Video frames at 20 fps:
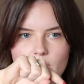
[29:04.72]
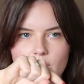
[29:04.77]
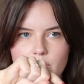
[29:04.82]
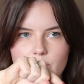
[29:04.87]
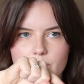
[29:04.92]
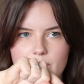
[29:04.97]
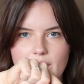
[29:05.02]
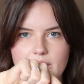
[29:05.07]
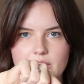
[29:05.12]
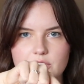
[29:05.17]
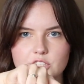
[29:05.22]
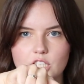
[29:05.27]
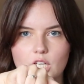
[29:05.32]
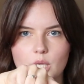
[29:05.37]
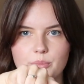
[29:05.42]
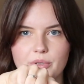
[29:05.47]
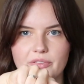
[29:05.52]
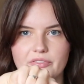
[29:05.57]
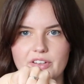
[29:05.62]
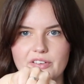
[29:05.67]
you get the
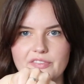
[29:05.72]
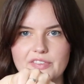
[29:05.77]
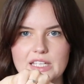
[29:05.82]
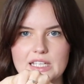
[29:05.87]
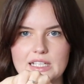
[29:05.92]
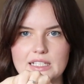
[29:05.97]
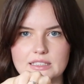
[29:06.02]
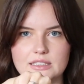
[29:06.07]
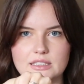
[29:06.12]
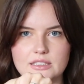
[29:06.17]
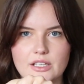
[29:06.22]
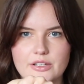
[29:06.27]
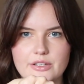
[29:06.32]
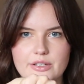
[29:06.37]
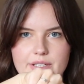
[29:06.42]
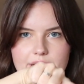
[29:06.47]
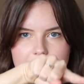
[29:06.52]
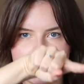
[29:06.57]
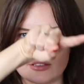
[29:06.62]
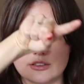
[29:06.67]
top of the V's, so
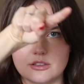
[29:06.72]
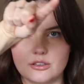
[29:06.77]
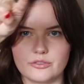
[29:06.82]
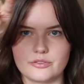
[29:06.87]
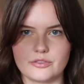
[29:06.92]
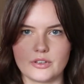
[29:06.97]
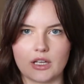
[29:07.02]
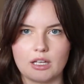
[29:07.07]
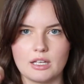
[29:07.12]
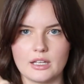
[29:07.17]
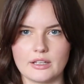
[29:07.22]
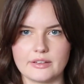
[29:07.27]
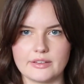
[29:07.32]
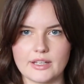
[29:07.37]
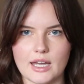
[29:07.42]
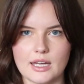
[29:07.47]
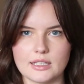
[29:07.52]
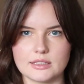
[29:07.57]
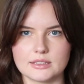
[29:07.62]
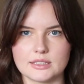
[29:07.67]
you get sort of
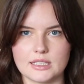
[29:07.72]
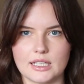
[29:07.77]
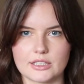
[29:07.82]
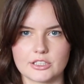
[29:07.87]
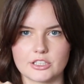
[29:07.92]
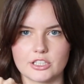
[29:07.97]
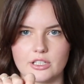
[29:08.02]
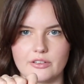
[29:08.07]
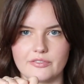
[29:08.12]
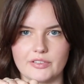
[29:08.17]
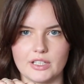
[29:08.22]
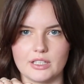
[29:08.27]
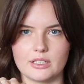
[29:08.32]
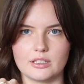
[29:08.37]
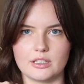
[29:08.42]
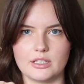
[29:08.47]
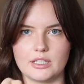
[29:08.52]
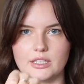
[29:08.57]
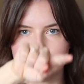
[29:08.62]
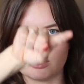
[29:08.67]
that section of it,
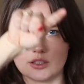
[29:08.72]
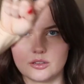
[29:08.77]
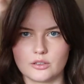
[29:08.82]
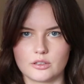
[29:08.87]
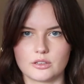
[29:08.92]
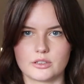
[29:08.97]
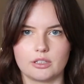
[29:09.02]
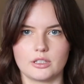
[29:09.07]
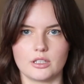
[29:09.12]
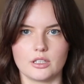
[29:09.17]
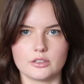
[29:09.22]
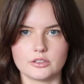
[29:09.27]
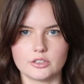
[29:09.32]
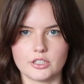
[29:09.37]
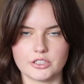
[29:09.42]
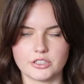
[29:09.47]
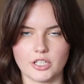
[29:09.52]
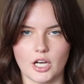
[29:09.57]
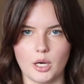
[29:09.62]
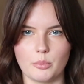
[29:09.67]
and it's all
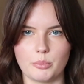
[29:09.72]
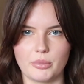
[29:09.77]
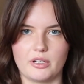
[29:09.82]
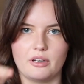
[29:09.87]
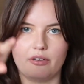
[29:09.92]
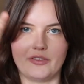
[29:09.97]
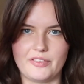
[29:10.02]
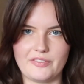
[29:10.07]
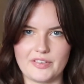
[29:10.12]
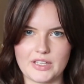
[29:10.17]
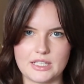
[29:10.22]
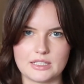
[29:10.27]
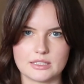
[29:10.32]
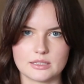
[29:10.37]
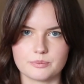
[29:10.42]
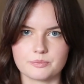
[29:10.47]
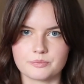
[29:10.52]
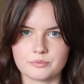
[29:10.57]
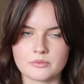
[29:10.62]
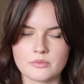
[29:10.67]
the top of the
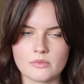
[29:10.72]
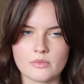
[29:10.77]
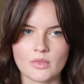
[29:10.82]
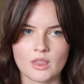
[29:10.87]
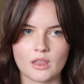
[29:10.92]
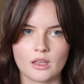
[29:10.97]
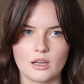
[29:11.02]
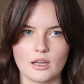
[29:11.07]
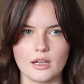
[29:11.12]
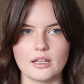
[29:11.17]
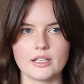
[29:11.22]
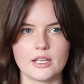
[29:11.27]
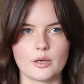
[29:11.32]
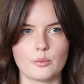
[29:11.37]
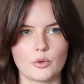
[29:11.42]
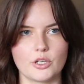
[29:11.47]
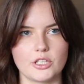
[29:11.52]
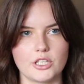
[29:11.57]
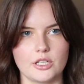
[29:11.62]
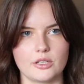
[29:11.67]
V's. And
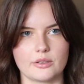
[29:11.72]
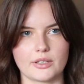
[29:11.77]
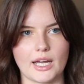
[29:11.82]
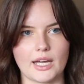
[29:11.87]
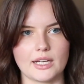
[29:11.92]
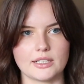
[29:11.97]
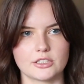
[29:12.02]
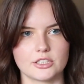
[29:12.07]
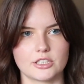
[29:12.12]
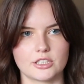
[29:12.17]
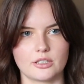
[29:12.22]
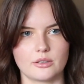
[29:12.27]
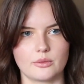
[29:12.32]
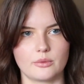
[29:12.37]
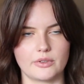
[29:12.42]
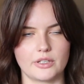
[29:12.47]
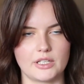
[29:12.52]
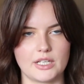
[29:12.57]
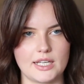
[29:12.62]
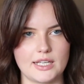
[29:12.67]
then when you catch
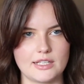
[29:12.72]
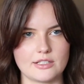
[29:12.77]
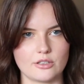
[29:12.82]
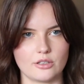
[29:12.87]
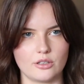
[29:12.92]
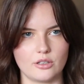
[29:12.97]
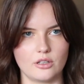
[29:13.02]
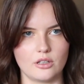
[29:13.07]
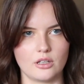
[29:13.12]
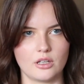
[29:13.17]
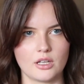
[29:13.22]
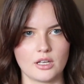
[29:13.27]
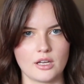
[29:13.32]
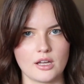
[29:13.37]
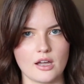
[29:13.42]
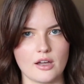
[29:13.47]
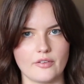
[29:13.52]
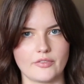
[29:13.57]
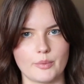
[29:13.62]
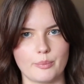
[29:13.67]
the needle
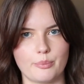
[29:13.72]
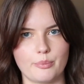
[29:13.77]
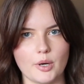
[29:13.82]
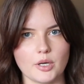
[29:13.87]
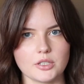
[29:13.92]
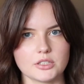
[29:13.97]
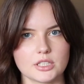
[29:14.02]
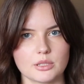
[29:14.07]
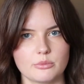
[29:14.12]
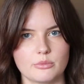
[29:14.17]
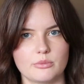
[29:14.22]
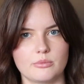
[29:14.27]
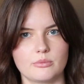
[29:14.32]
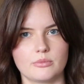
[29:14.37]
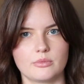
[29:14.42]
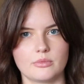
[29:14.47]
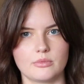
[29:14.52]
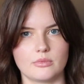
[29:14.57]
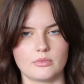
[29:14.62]
of the bottom